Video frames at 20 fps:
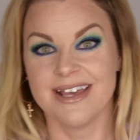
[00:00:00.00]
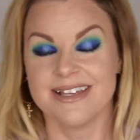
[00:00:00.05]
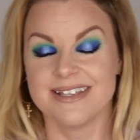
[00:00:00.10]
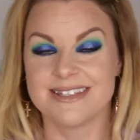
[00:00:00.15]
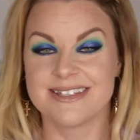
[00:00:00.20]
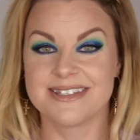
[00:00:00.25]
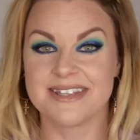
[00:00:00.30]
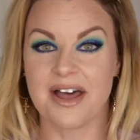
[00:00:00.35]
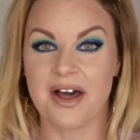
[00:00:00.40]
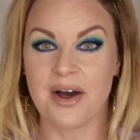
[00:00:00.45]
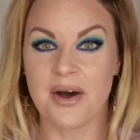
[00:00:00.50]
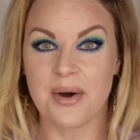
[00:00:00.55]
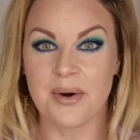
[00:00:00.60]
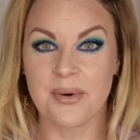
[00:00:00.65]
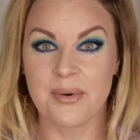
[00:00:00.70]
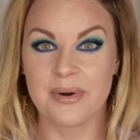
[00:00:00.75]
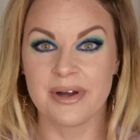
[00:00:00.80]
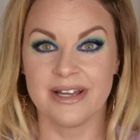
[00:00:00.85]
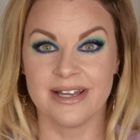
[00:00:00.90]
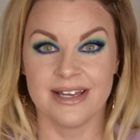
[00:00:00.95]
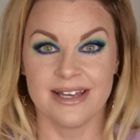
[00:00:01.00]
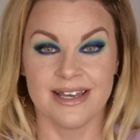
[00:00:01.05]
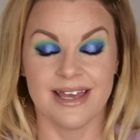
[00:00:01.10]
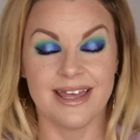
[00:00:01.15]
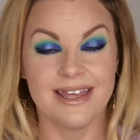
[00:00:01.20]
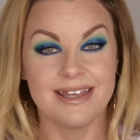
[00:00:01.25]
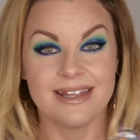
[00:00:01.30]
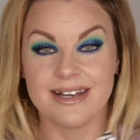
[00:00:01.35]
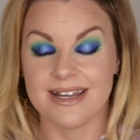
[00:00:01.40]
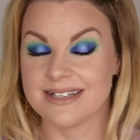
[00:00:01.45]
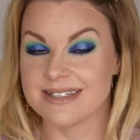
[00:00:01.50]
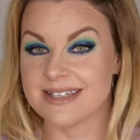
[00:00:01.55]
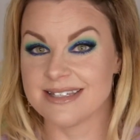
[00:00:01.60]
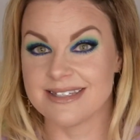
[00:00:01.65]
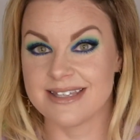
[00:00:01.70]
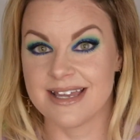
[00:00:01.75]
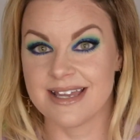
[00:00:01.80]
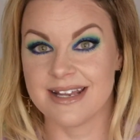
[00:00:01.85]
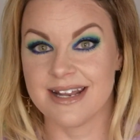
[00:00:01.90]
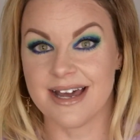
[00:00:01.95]
So, and as I
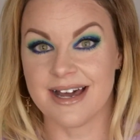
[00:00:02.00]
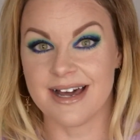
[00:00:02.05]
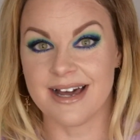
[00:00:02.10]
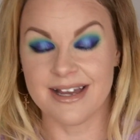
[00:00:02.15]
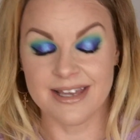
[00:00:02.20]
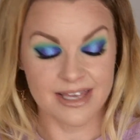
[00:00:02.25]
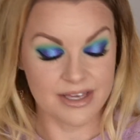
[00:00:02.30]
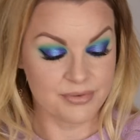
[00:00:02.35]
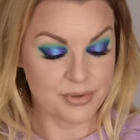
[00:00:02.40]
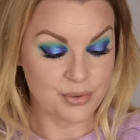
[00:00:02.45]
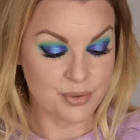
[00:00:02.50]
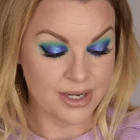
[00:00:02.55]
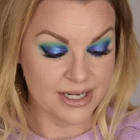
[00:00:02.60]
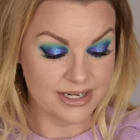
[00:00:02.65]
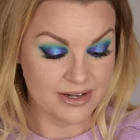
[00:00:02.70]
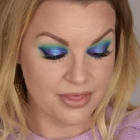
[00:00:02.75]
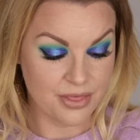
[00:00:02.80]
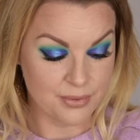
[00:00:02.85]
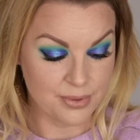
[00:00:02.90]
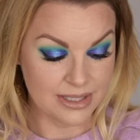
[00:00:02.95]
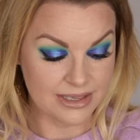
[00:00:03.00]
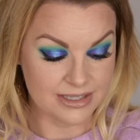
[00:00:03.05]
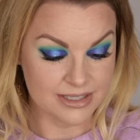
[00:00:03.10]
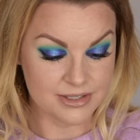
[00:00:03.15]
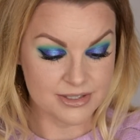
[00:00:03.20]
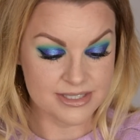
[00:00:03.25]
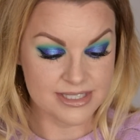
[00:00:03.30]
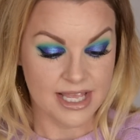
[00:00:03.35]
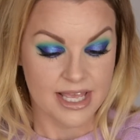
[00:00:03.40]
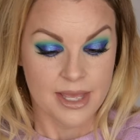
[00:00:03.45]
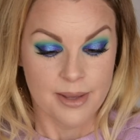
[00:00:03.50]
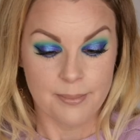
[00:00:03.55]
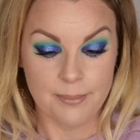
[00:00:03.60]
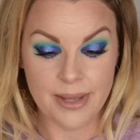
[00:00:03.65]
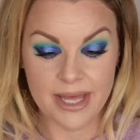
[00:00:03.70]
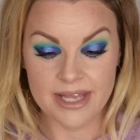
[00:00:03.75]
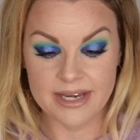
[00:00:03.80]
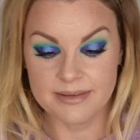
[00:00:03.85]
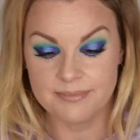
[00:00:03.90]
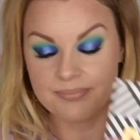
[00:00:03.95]
said, I have created 3 looks,
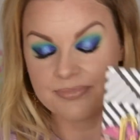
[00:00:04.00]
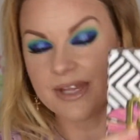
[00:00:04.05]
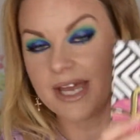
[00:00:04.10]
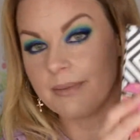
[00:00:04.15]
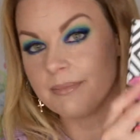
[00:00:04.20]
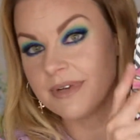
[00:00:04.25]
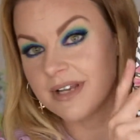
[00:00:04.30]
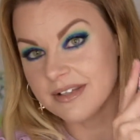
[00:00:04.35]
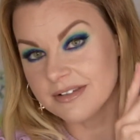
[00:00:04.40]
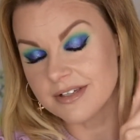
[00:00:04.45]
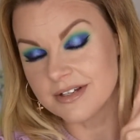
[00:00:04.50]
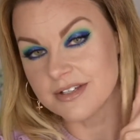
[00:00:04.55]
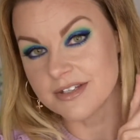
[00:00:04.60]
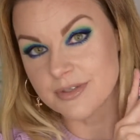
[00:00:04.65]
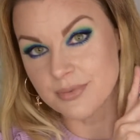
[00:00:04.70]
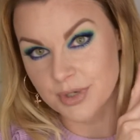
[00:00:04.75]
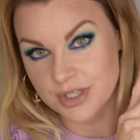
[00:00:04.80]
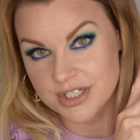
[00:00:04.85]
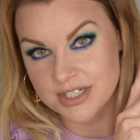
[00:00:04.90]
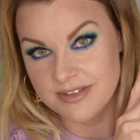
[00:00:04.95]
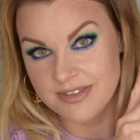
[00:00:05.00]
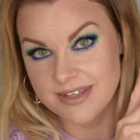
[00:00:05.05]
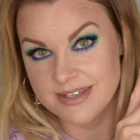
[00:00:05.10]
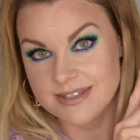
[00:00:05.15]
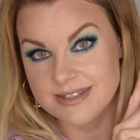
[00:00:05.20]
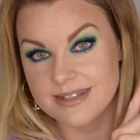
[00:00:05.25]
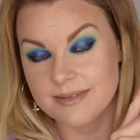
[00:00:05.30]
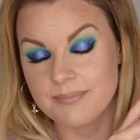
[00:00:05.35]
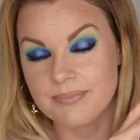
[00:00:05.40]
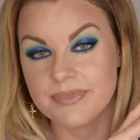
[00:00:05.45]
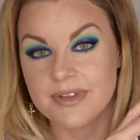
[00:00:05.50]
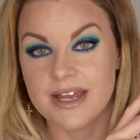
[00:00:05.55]
but I'm not gonna swatch this.